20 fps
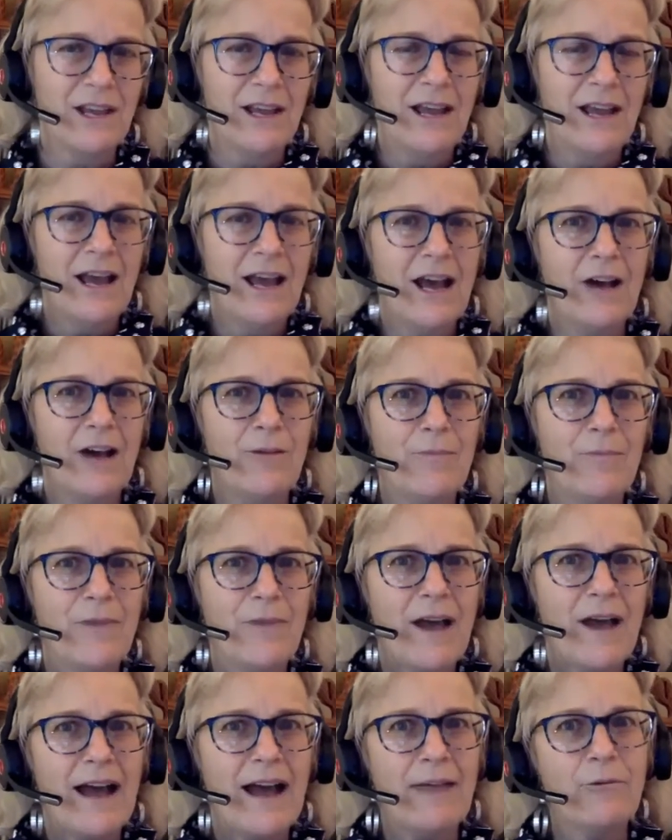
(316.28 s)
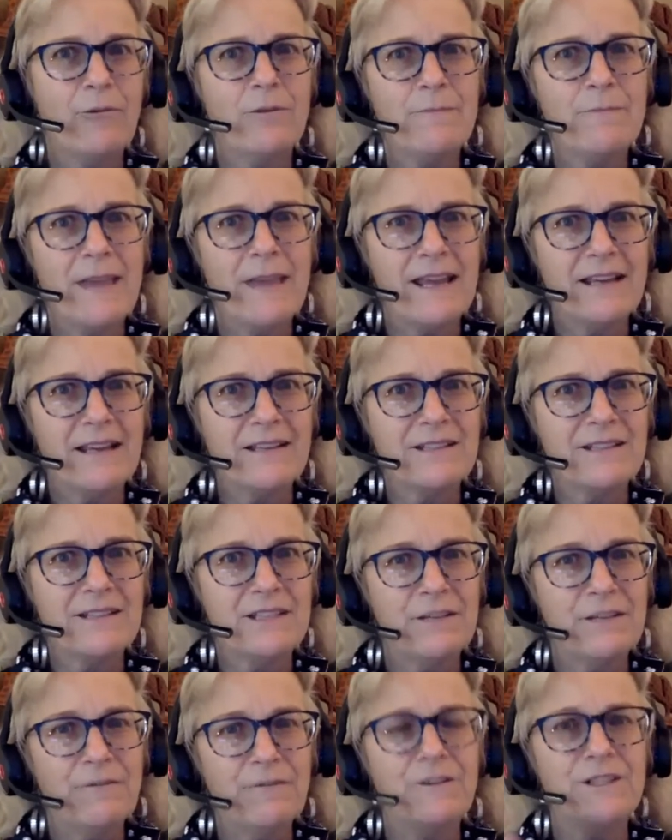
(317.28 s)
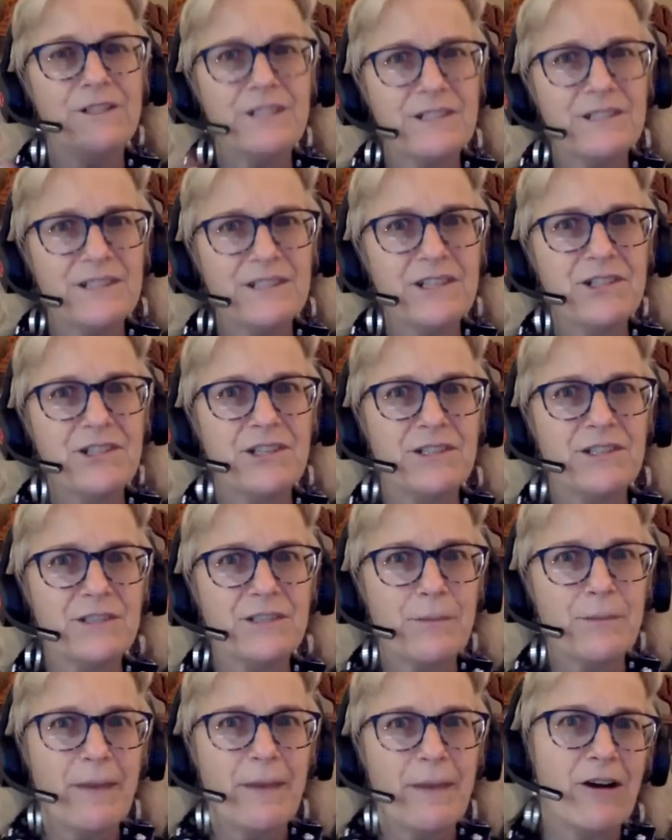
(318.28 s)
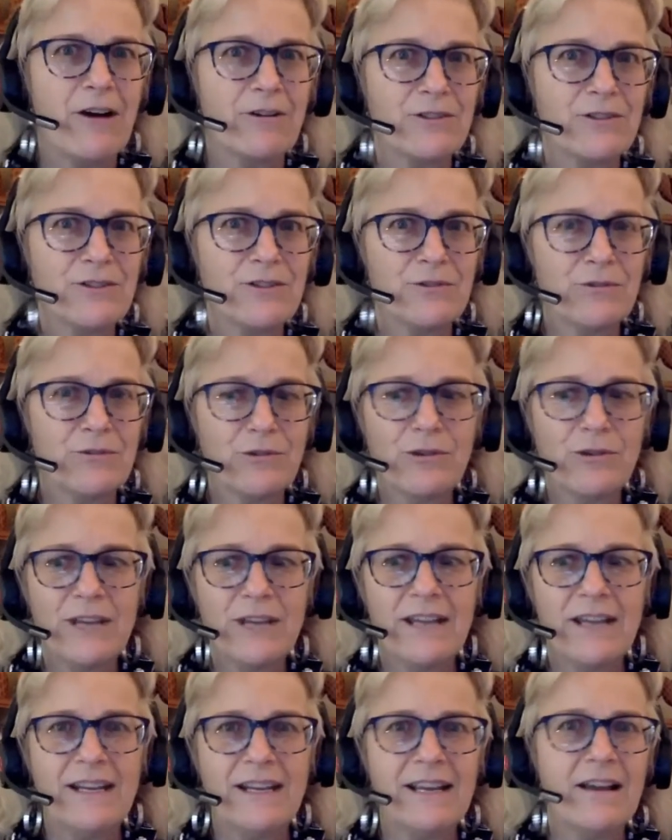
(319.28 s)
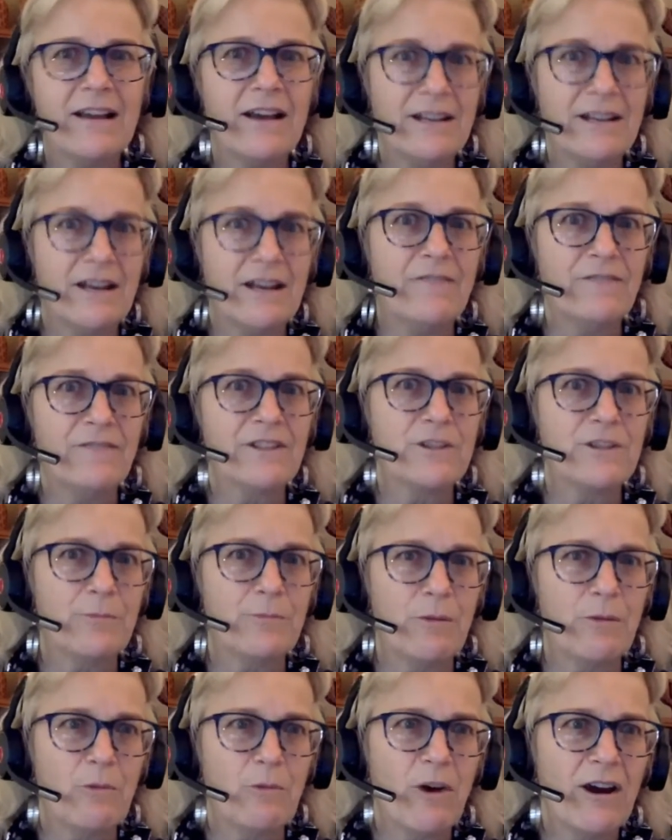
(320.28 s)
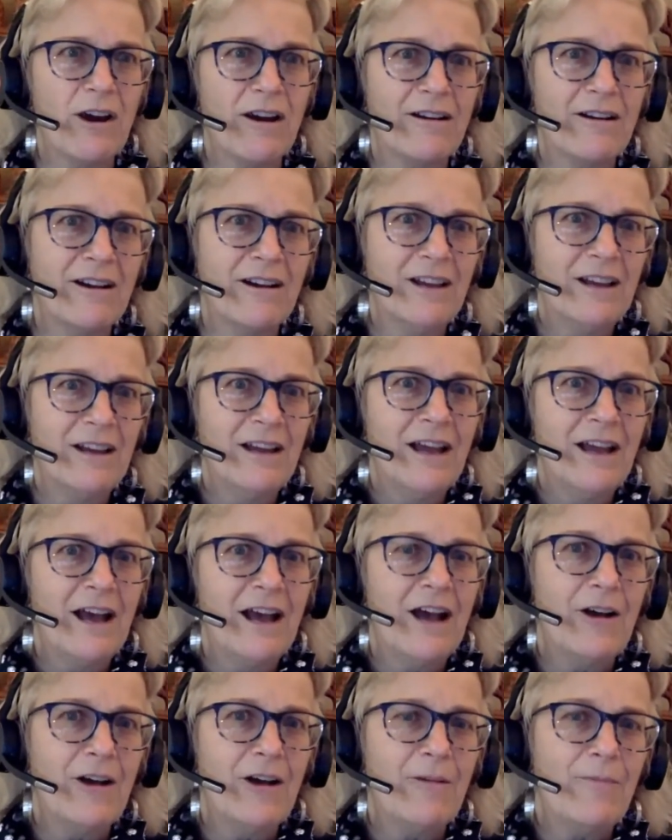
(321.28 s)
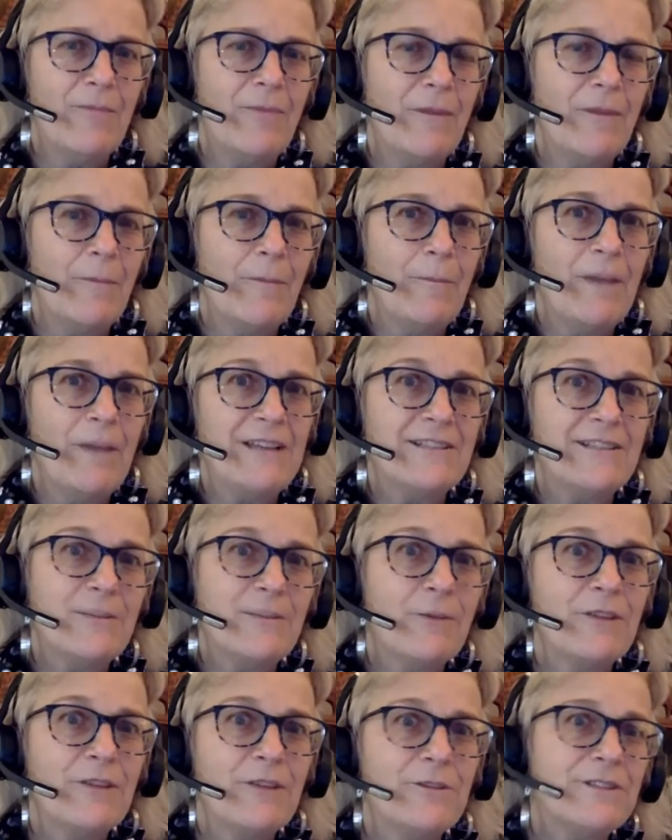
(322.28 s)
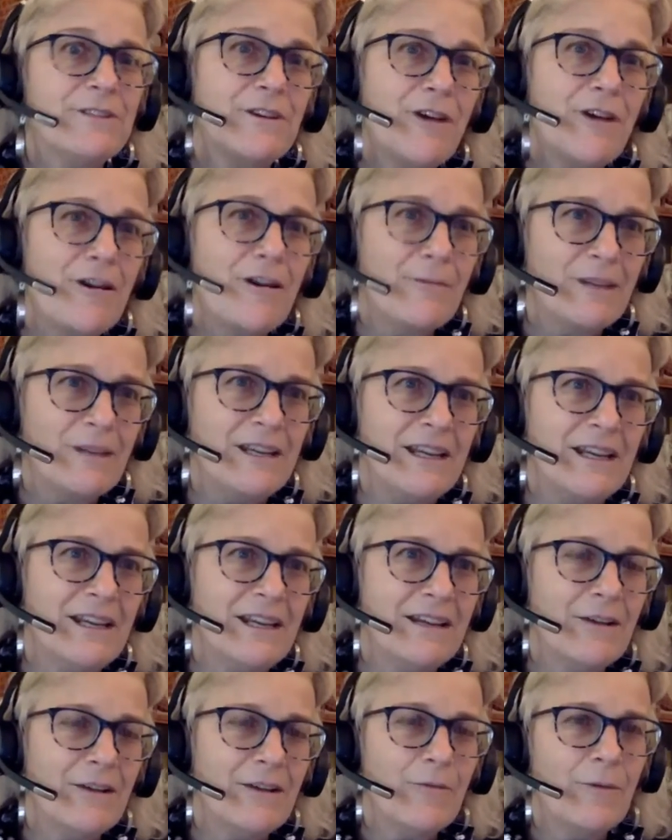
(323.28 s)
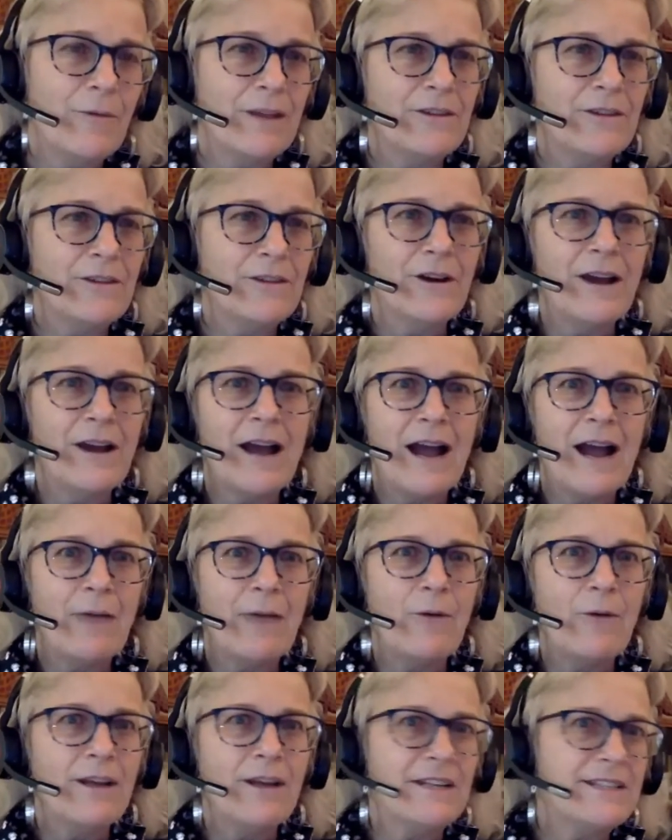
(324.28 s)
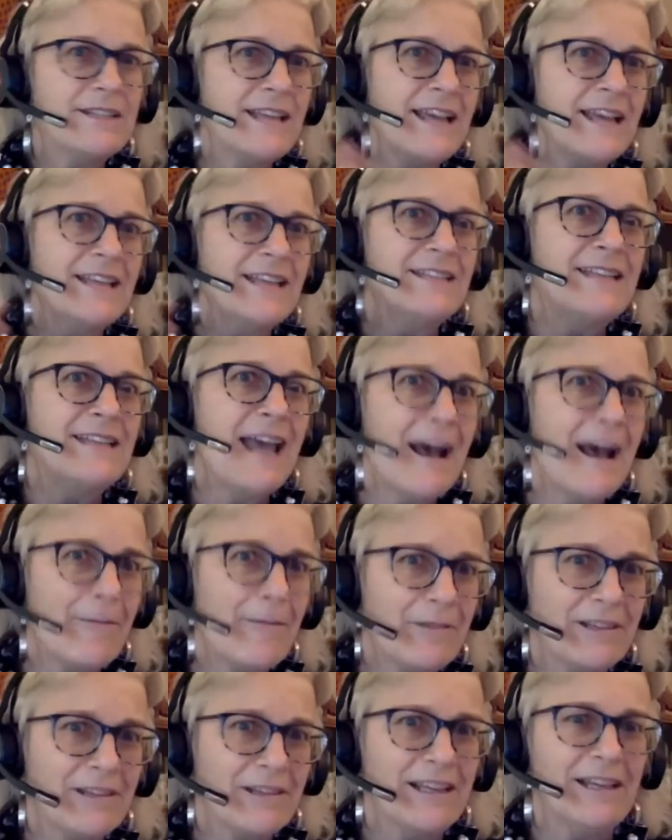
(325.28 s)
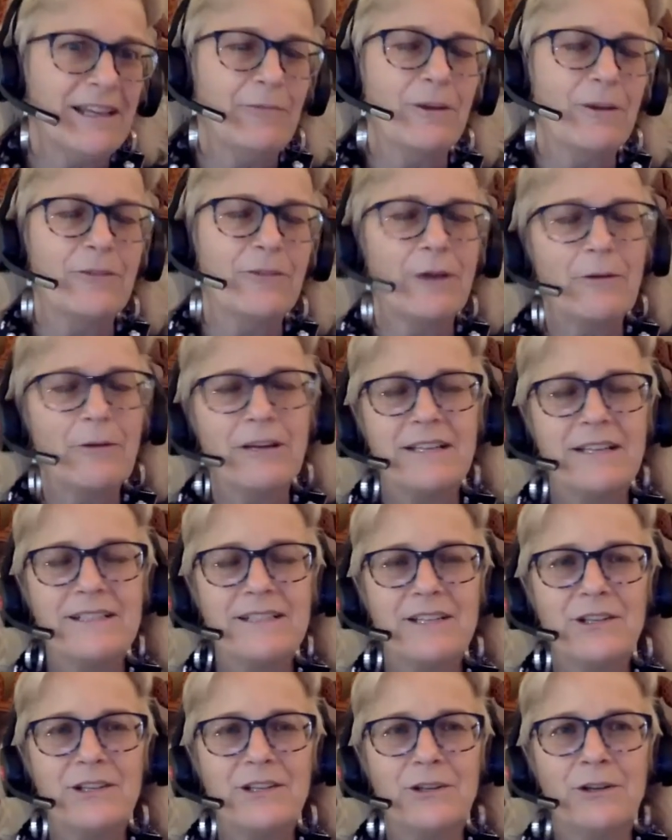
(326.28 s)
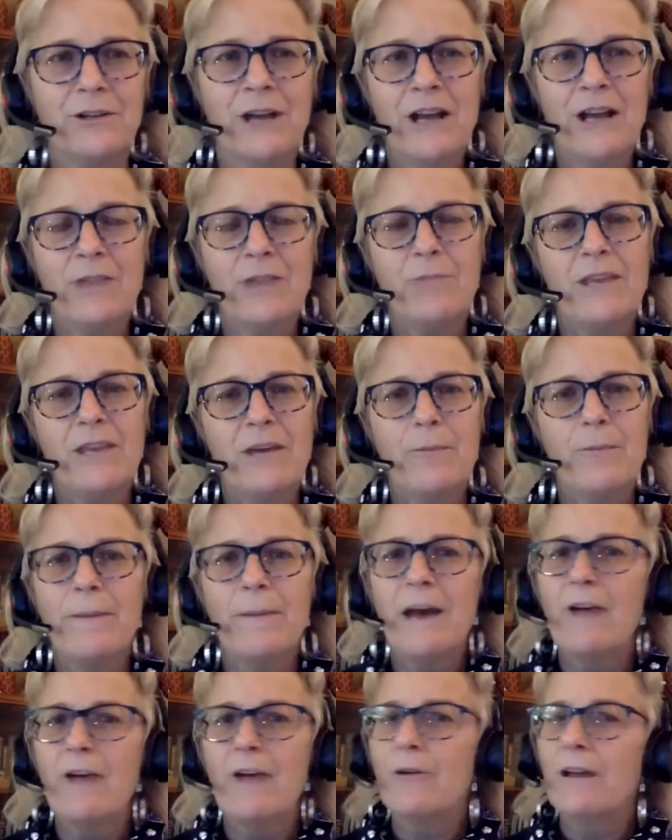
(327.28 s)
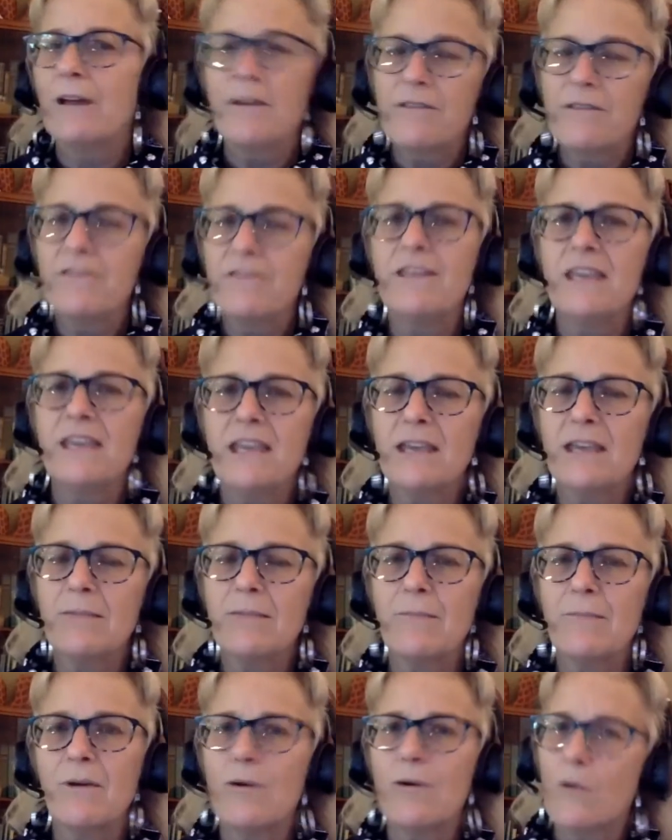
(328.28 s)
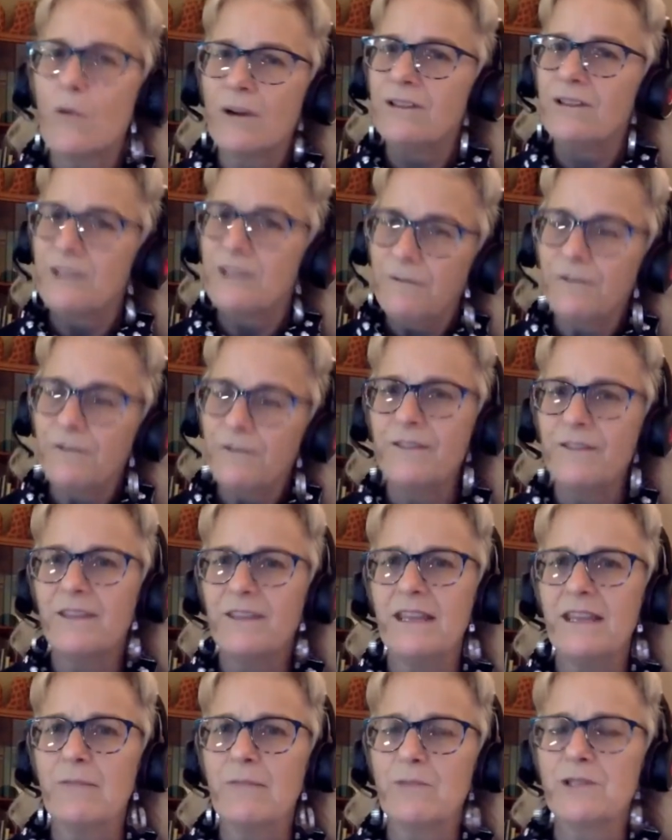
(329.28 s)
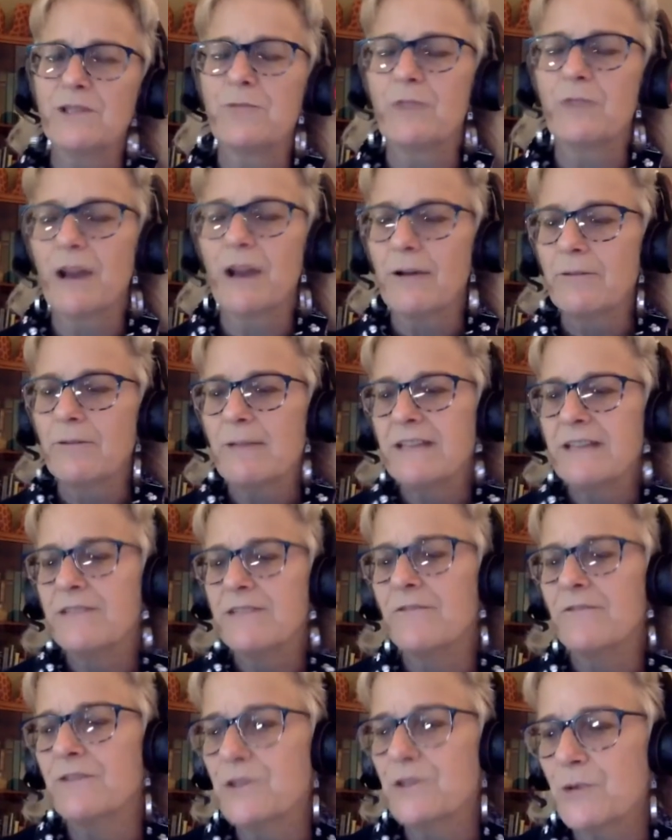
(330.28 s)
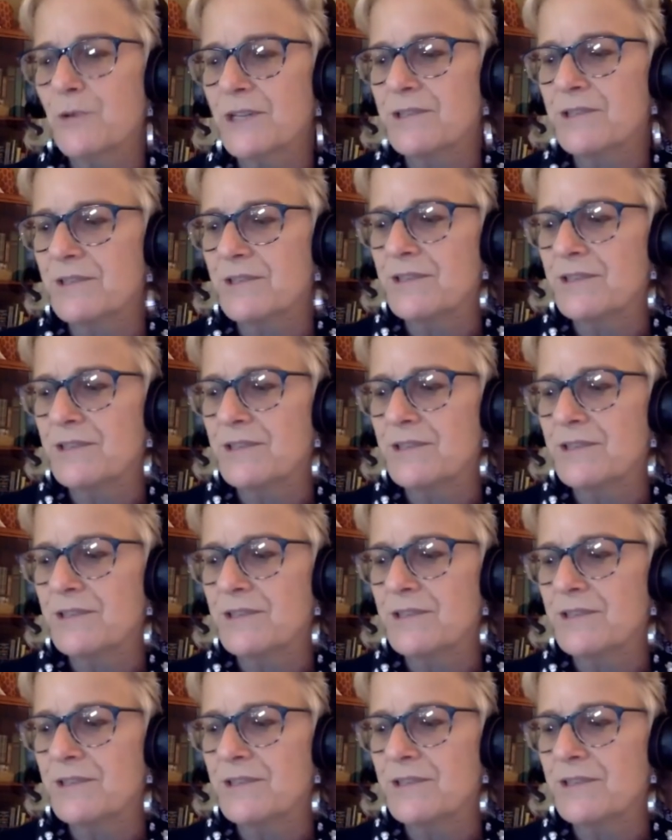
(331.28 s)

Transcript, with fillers: Um, I will make different decisions about creating a nonfiction memoir um, based on whether it's a comedy whether I wanted to end happily, whether I wanted to be about a theme or a different theme, which where I would make different choices.